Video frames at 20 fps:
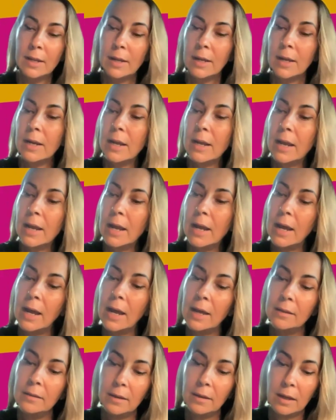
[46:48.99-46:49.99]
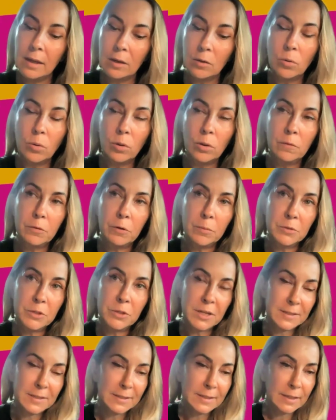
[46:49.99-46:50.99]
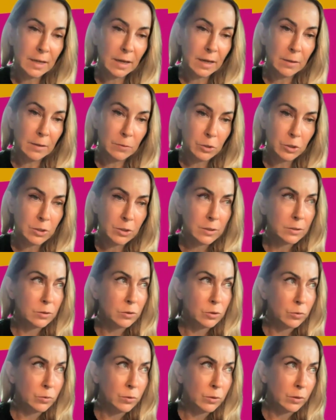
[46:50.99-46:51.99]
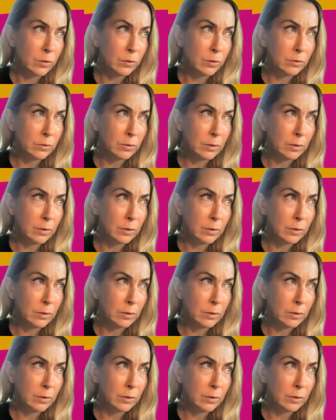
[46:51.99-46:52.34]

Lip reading: And I had a call from JCI, which is junior,